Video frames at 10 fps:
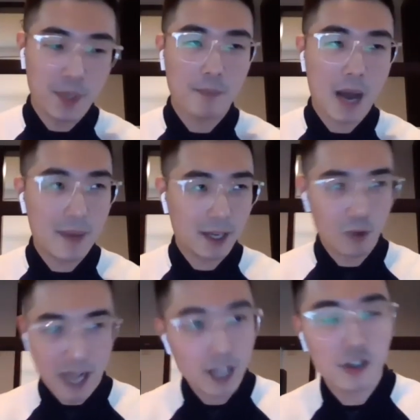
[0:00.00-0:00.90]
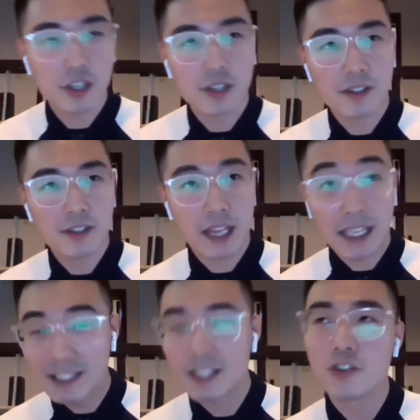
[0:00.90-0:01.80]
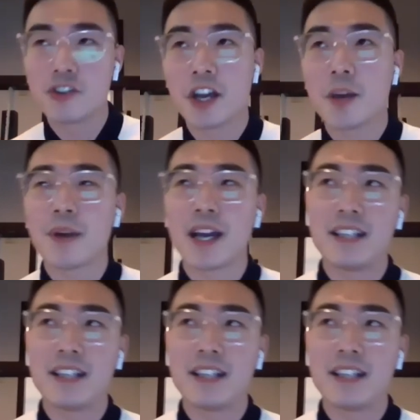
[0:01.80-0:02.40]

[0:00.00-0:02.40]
public relations internship I